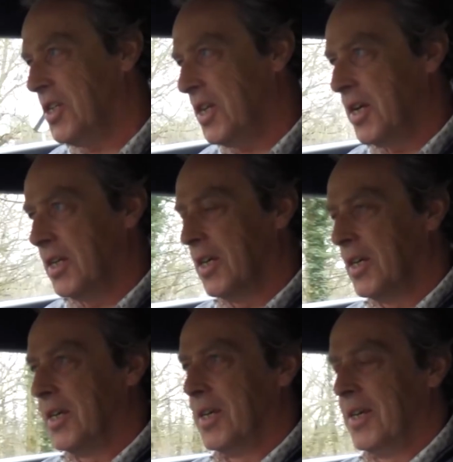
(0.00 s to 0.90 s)
did.
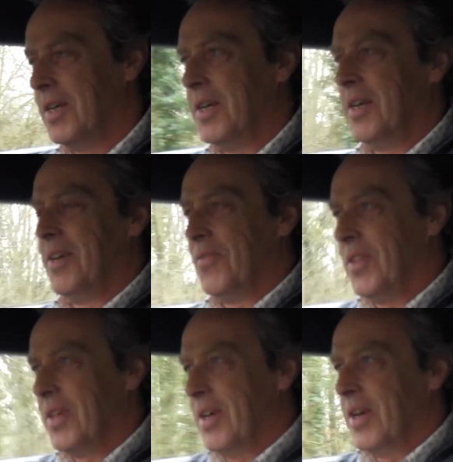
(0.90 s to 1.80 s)

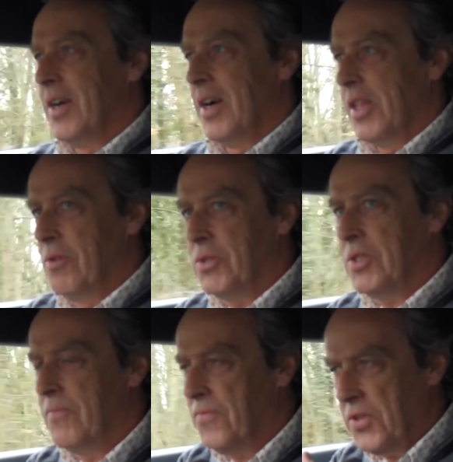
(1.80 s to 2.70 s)
And there were
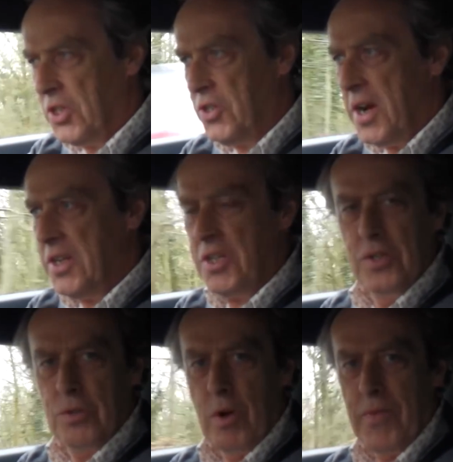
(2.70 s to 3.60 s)
some
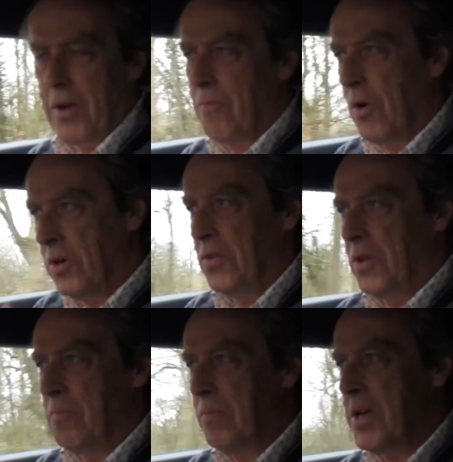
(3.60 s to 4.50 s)
frustrations with it, one of
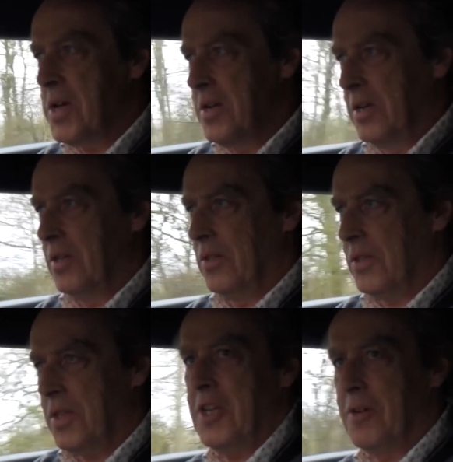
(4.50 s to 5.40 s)
them being
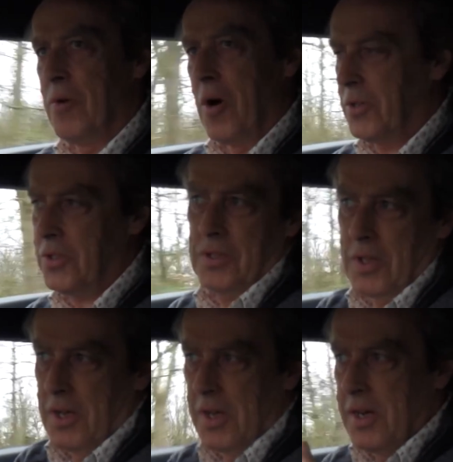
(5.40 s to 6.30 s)
the gearbox.
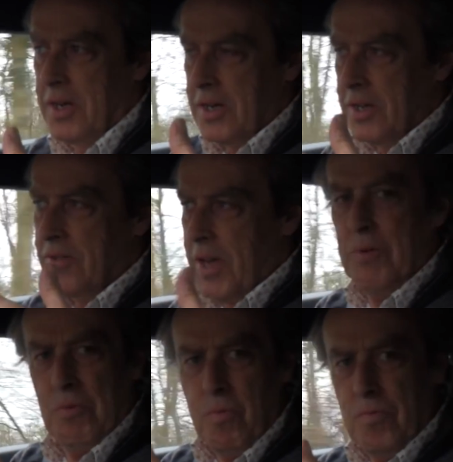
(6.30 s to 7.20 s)
They
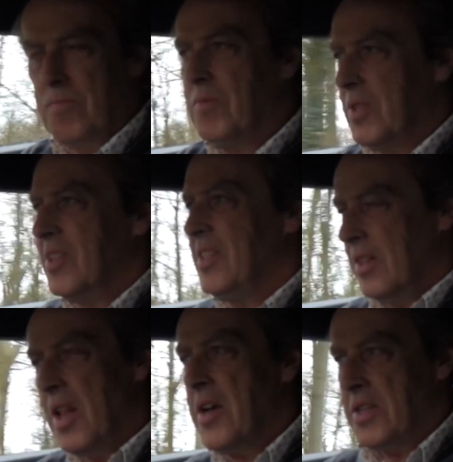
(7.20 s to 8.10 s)
were
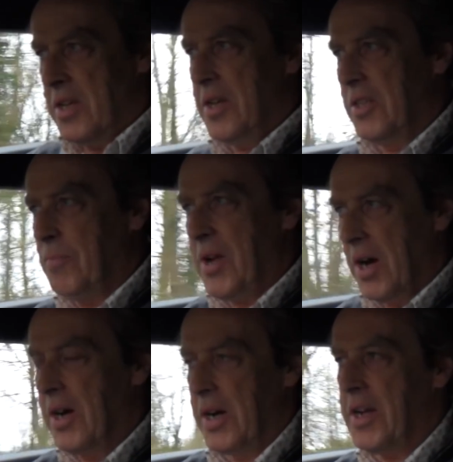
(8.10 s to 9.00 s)
light years
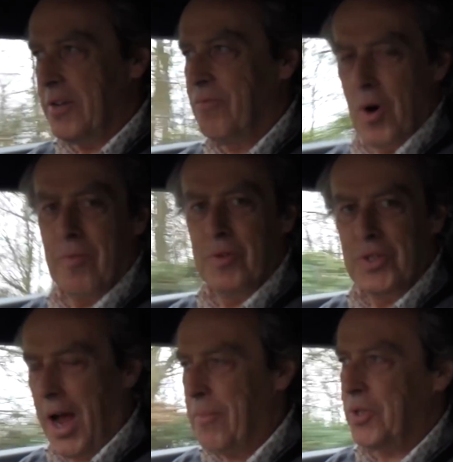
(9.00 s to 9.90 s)
behind what
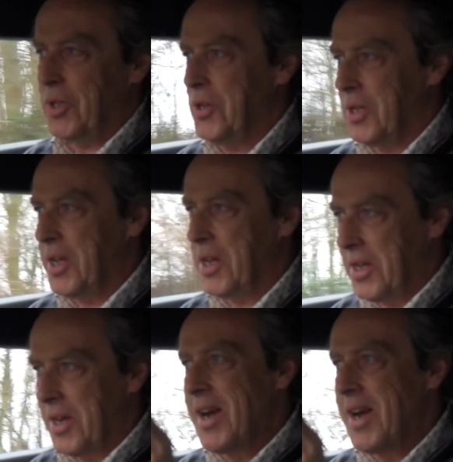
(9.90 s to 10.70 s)
was absolutely